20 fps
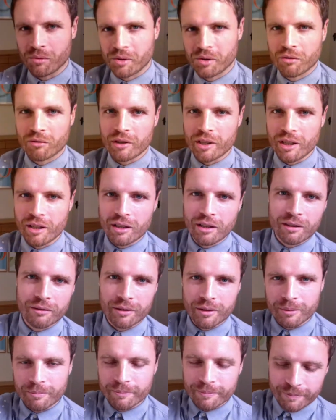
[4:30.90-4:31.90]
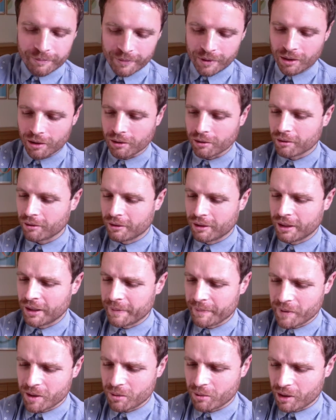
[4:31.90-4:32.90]
screen, and you have to,
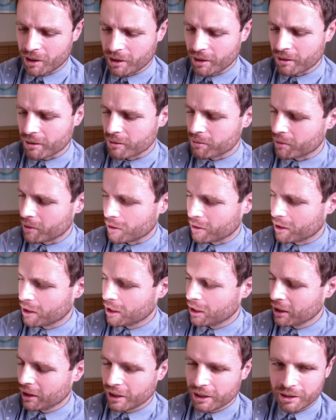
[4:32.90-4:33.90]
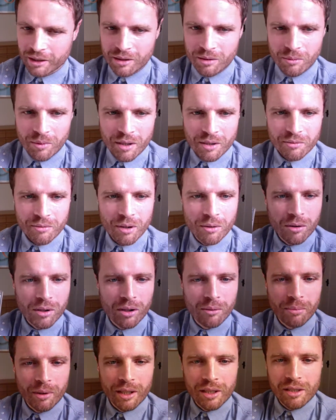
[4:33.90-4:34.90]
it's one of those. But it's a worthwhile
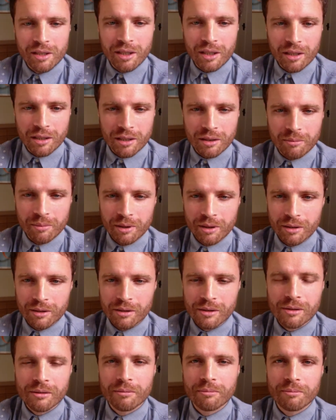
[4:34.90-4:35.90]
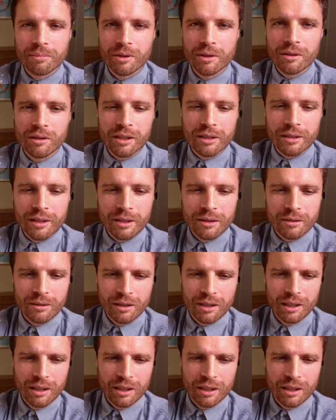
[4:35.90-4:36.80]
compilation actually, because purely it's